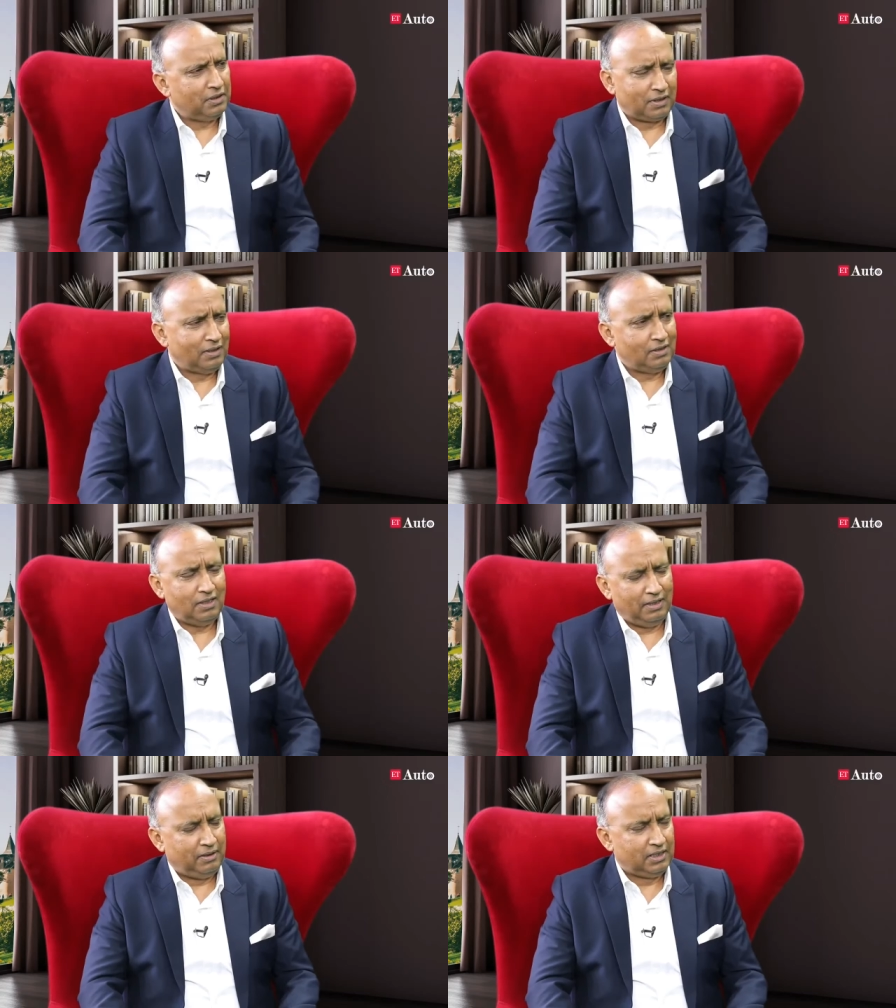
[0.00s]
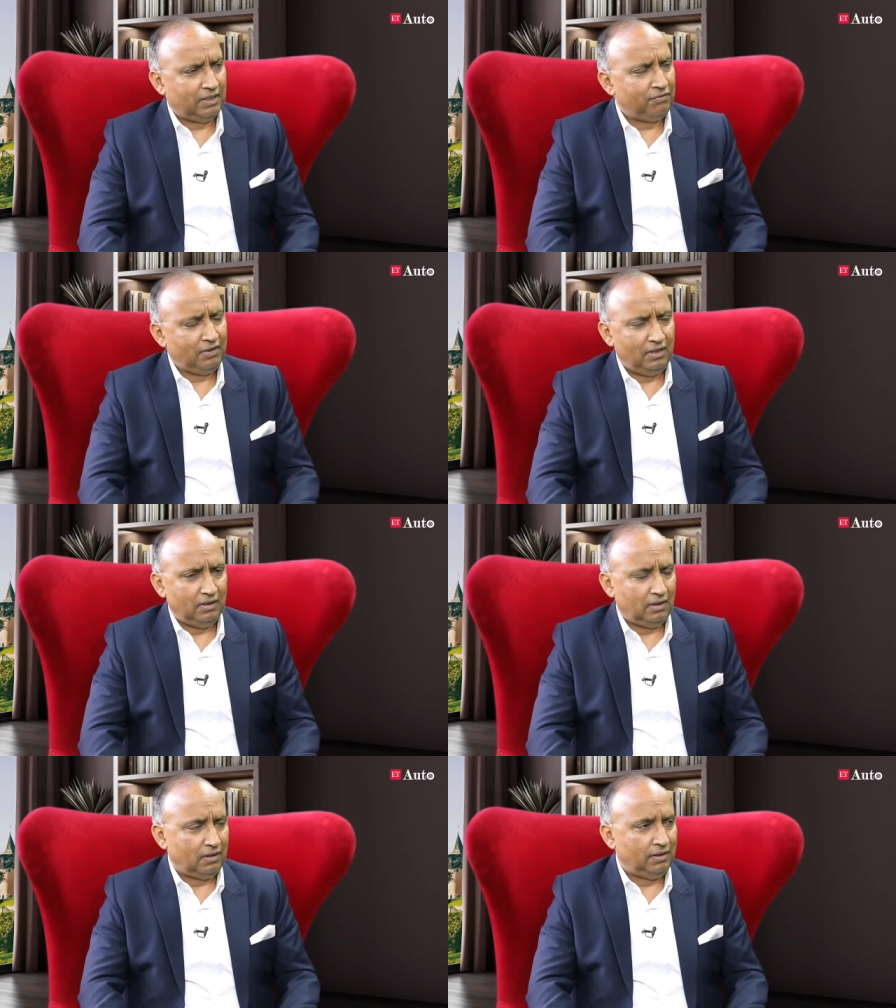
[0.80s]
Yes, as I said,
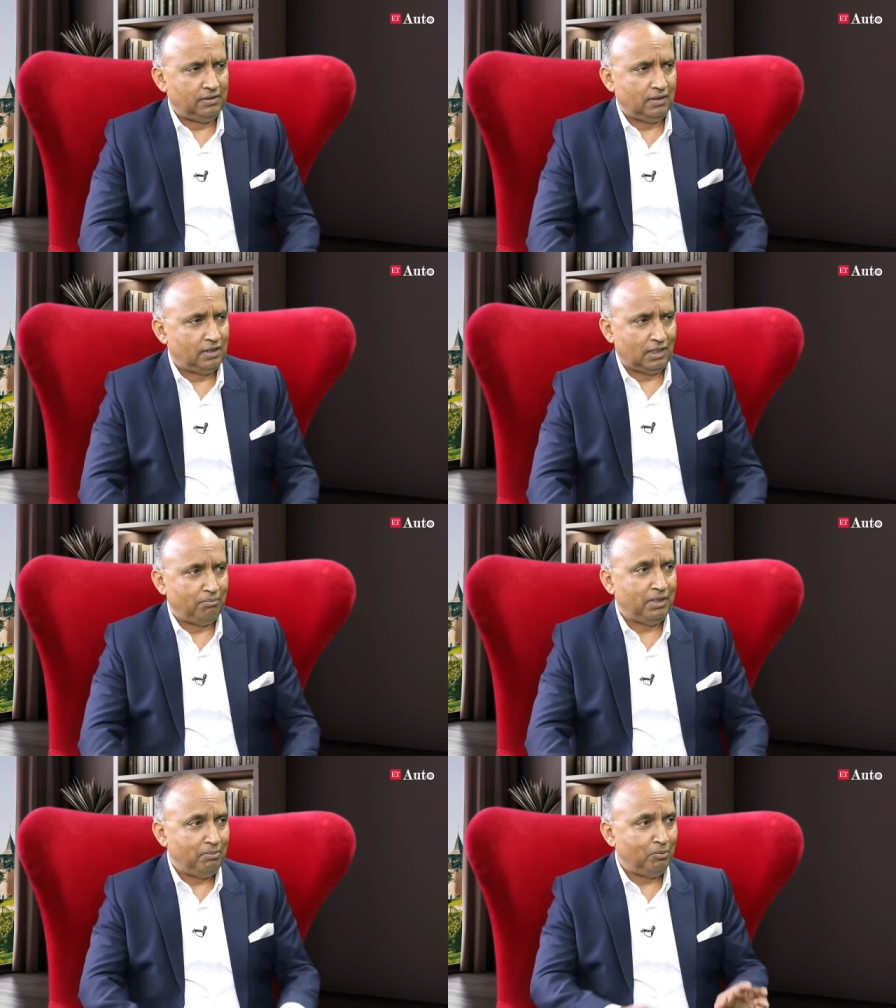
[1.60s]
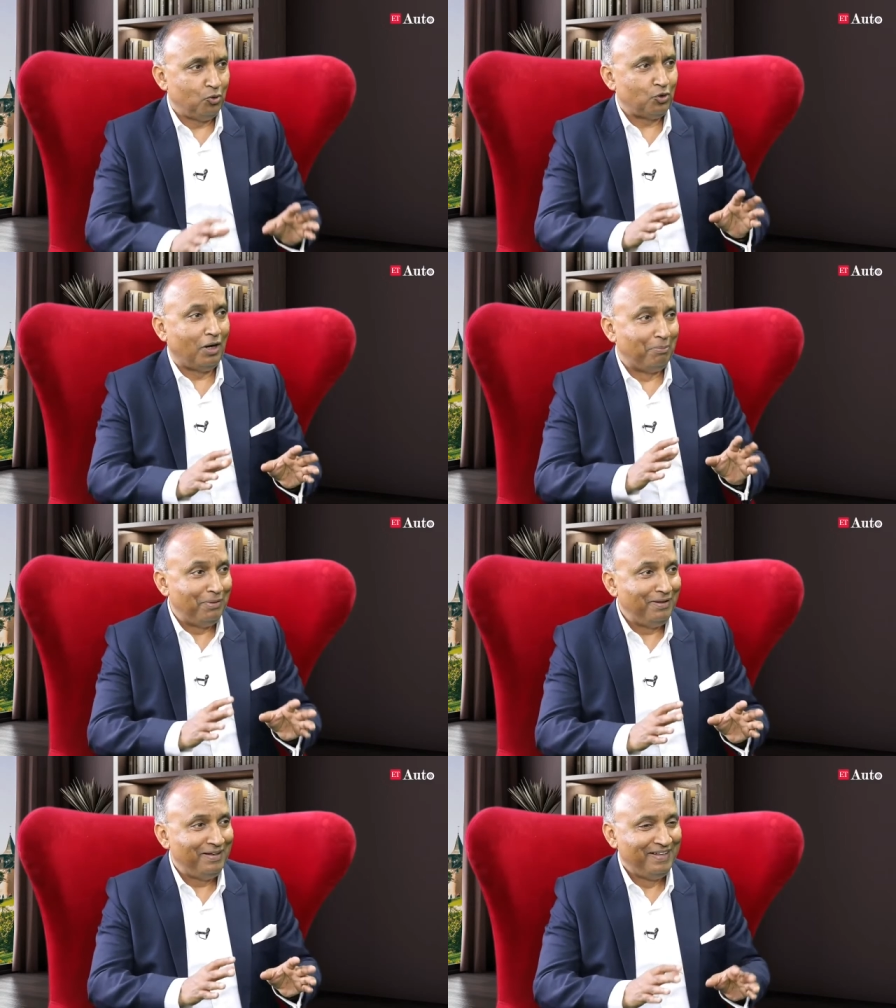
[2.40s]
several incidents have made me more humble.